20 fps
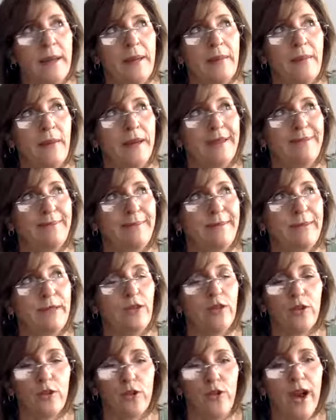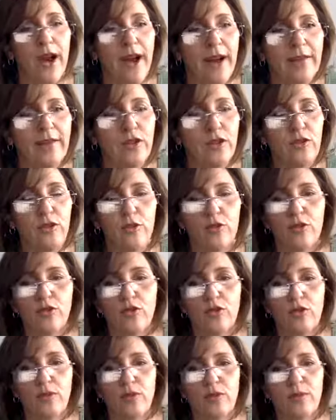but you know you have to know the
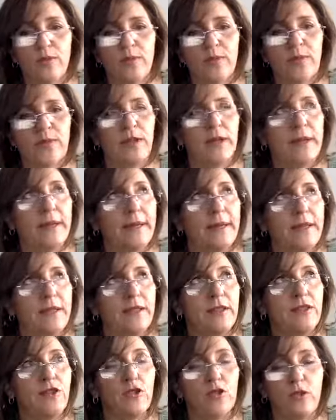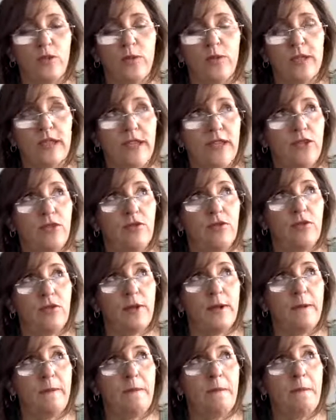truth, and the truth will set you
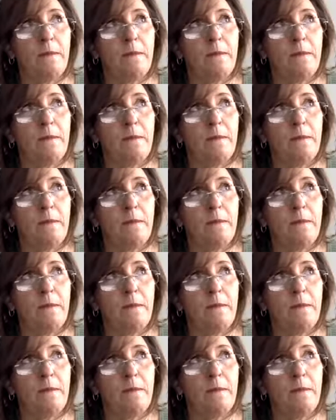free,